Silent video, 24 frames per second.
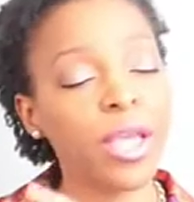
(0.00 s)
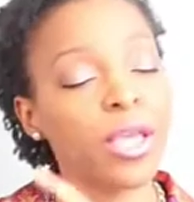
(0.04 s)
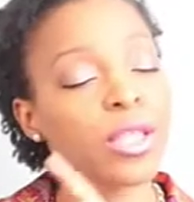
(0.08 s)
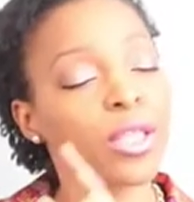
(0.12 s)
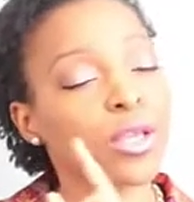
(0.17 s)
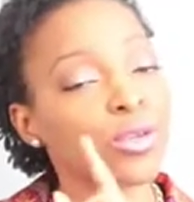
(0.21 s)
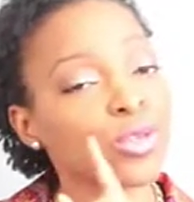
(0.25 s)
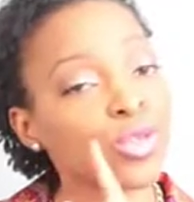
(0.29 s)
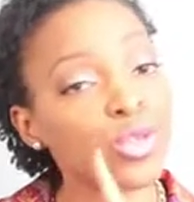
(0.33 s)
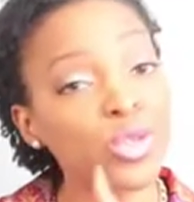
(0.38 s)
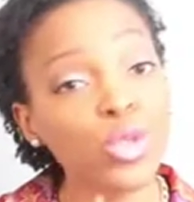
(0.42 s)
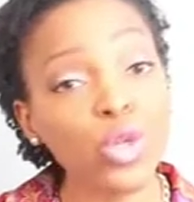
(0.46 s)

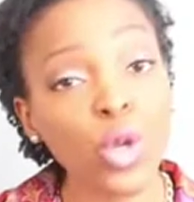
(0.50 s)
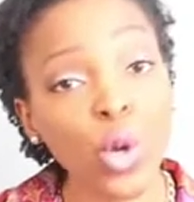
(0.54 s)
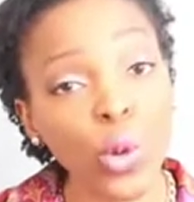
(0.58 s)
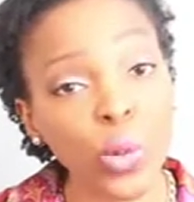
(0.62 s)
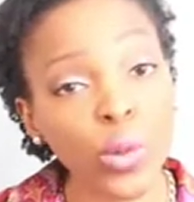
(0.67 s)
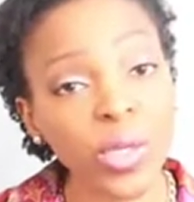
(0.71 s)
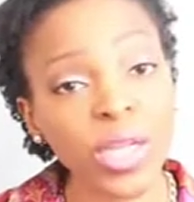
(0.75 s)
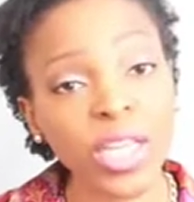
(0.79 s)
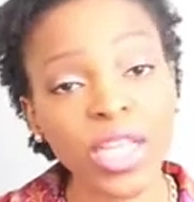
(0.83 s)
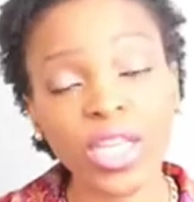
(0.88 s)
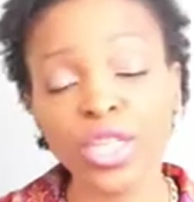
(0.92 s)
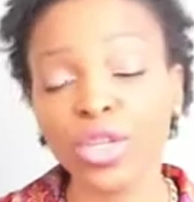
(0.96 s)
There's
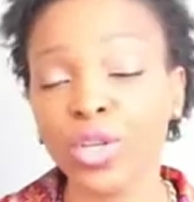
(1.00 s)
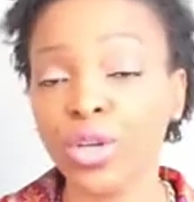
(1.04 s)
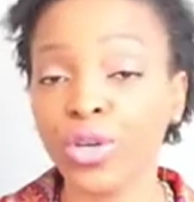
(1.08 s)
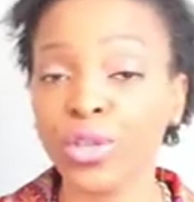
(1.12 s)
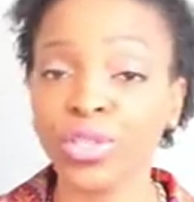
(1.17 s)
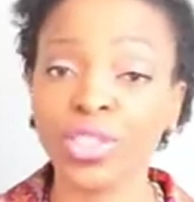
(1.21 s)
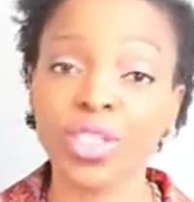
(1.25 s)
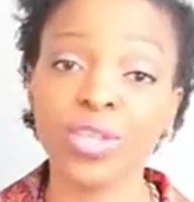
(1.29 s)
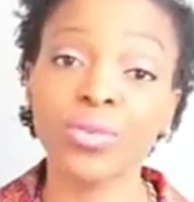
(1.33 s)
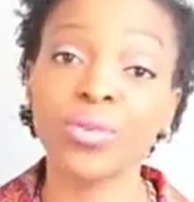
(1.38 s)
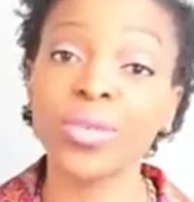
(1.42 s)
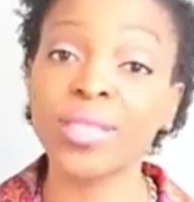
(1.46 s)
no need
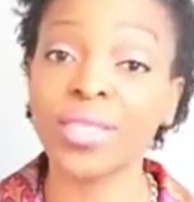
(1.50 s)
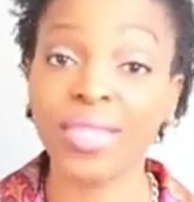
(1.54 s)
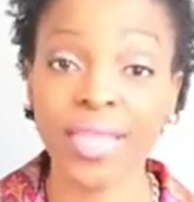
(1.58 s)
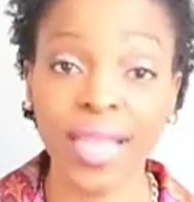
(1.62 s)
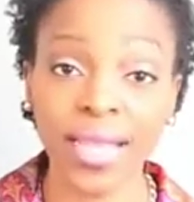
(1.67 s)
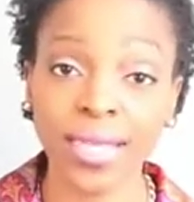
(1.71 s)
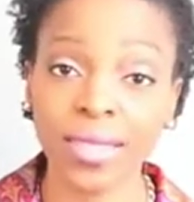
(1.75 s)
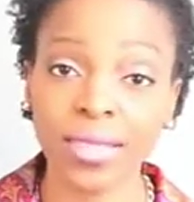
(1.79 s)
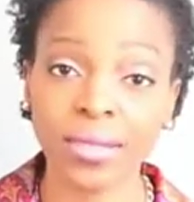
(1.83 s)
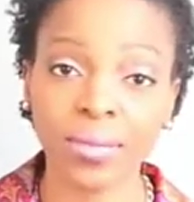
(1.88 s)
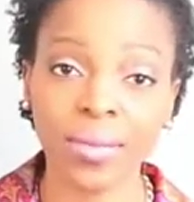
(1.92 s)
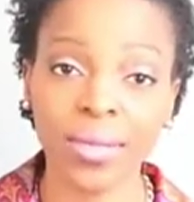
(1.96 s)
nursing
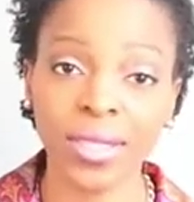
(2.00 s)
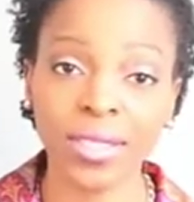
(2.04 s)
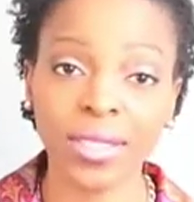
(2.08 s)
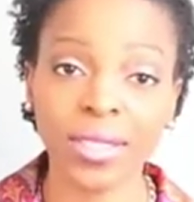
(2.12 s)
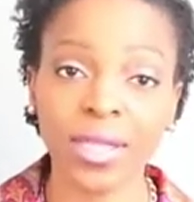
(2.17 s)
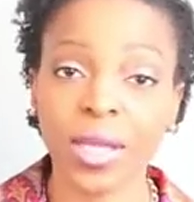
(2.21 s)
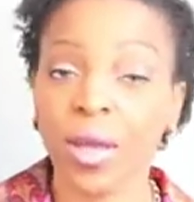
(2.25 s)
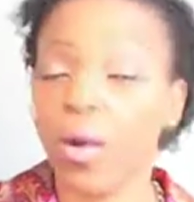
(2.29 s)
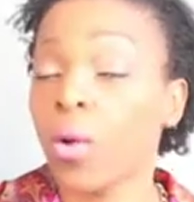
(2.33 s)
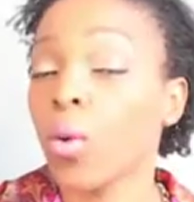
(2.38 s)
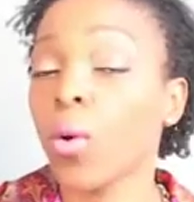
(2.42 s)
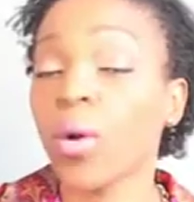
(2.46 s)
resentment
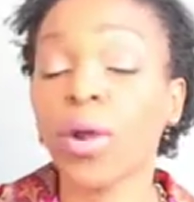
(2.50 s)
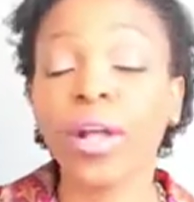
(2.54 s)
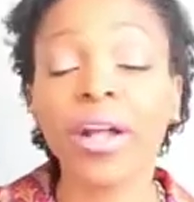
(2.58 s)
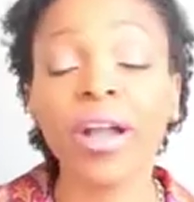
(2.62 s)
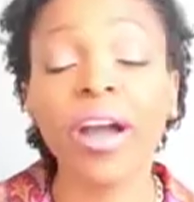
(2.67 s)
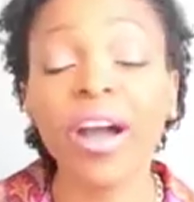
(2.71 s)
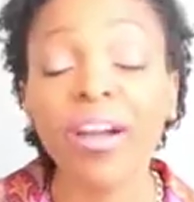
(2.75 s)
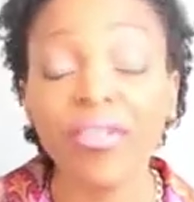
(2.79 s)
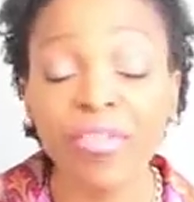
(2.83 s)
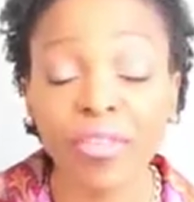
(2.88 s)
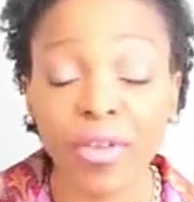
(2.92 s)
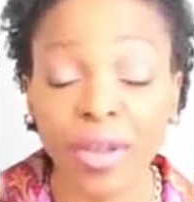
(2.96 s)
or
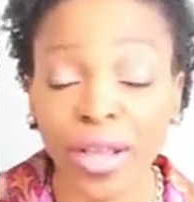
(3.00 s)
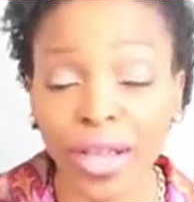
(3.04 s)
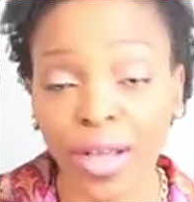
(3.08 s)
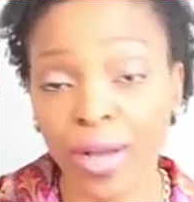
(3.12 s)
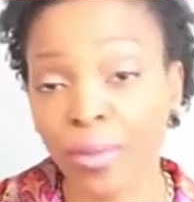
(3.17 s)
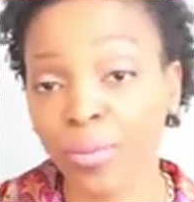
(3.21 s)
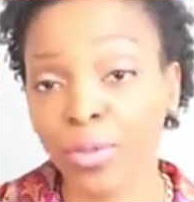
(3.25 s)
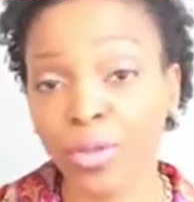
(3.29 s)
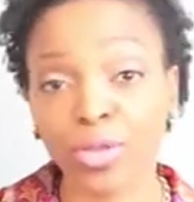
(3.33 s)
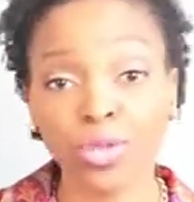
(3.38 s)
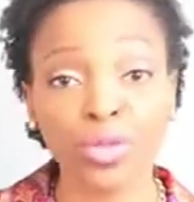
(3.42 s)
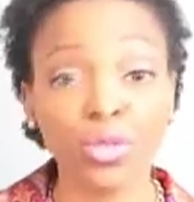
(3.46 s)
covering
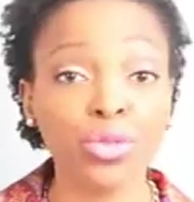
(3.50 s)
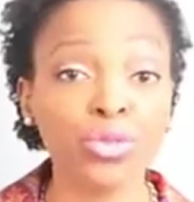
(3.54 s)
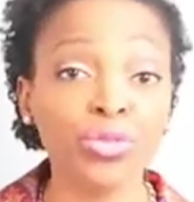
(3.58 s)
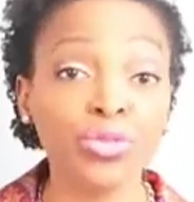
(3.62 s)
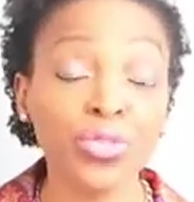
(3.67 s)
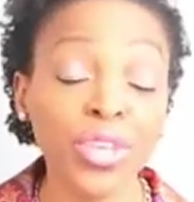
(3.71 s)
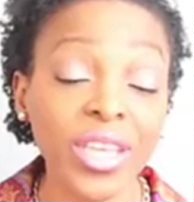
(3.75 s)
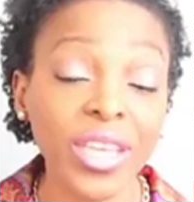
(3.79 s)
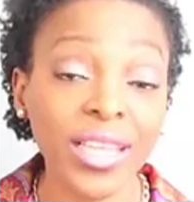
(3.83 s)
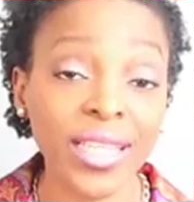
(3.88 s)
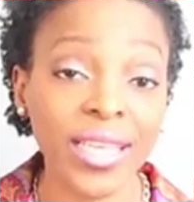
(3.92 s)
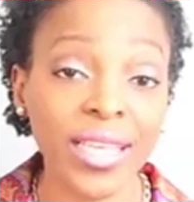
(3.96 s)
up your true
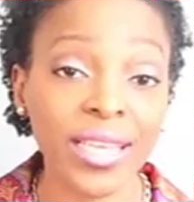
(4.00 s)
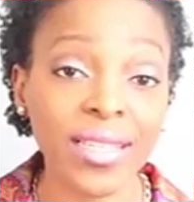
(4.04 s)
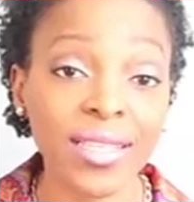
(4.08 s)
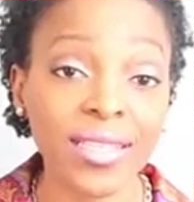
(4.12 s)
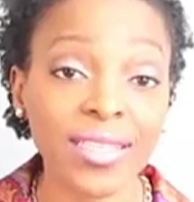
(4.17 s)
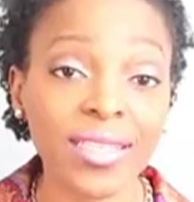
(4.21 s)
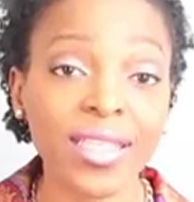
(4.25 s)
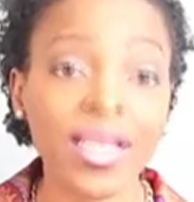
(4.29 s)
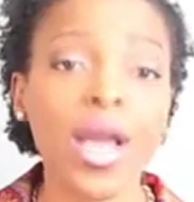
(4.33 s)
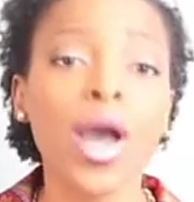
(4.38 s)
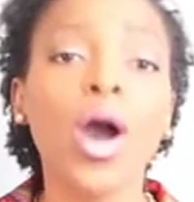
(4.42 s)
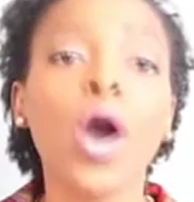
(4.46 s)

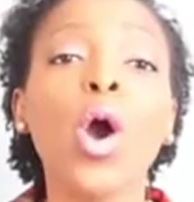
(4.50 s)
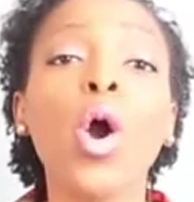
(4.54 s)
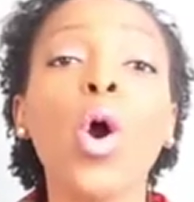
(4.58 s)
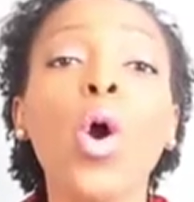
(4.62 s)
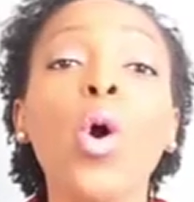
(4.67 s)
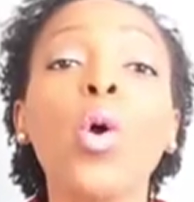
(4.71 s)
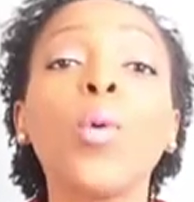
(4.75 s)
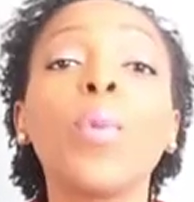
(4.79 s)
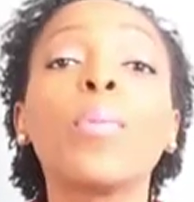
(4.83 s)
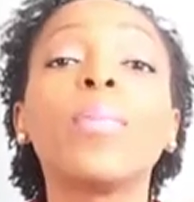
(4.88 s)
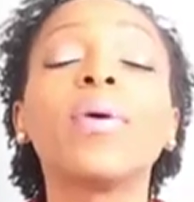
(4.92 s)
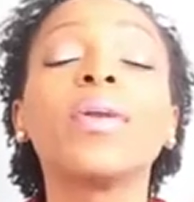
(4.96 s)
feelings.
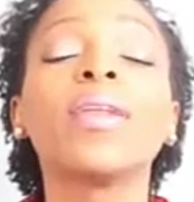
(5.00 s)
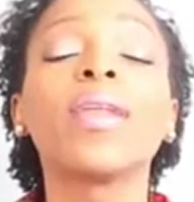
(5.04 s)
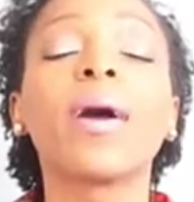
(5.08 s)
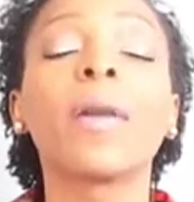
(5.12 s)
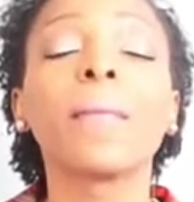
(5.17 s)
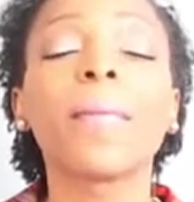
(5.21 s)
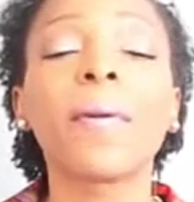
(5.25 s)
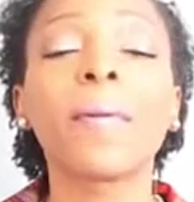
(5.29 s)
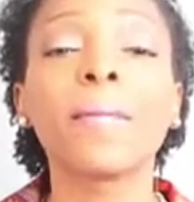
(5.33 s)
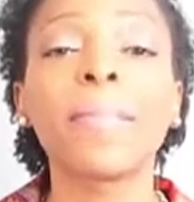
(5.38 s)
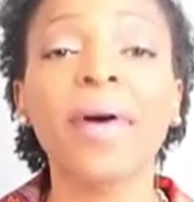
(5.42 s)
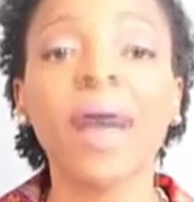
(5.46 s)
Open
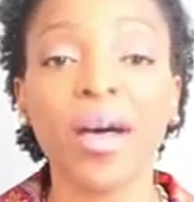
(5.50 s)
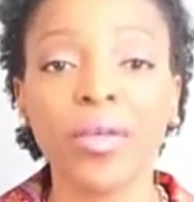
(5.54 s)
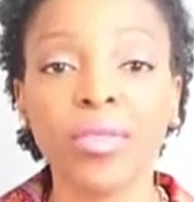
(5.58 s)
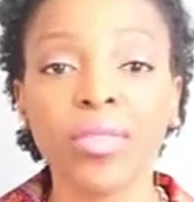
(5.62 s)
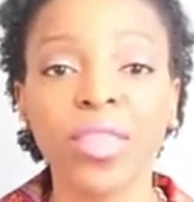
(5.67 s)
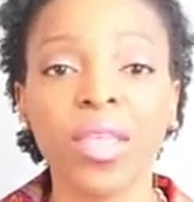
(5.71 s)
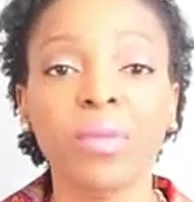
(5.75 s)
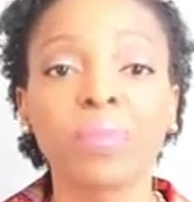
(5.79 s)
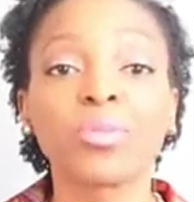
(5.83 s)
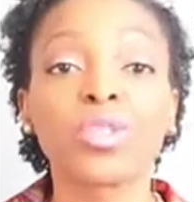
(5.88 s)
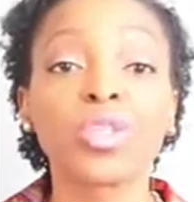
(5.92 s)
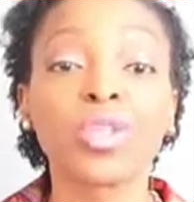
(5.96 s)
up about
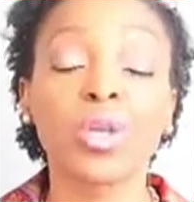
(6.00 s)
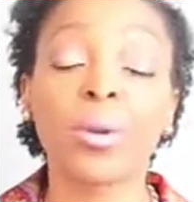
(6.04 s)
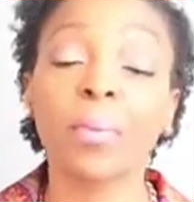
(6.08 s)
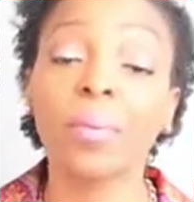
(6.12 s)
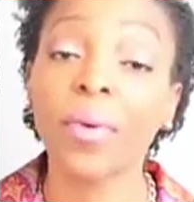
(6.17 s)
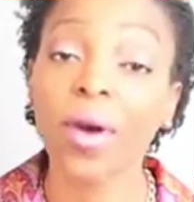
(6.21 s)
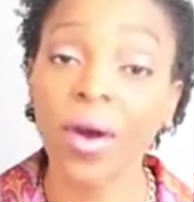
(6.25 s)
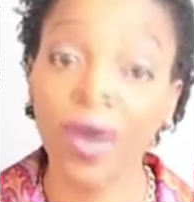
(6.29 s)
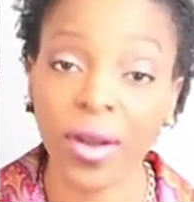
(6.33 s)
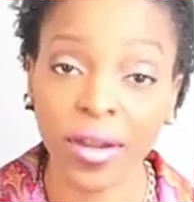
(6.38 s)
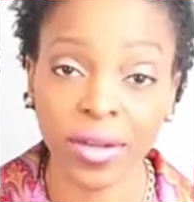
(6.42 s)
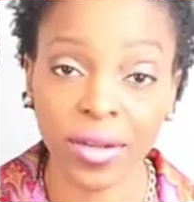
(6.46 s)
them to your
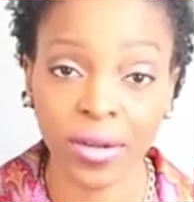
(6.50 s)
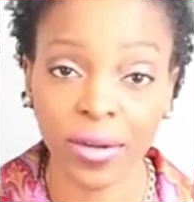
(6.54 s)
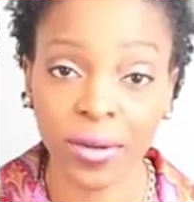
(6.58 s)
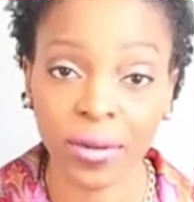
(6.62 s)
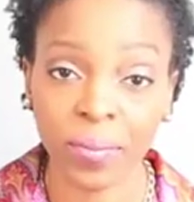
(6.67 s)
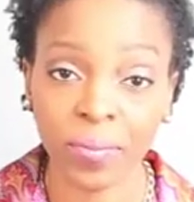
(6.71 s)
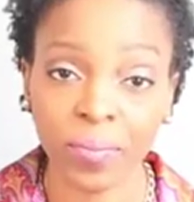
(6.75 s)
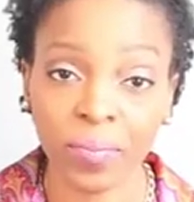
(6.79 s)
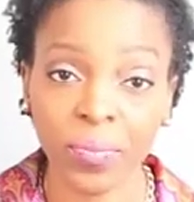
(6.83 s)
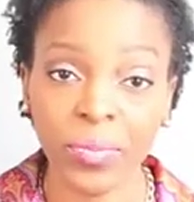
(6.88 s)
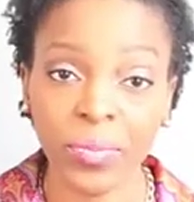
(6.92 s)
partner.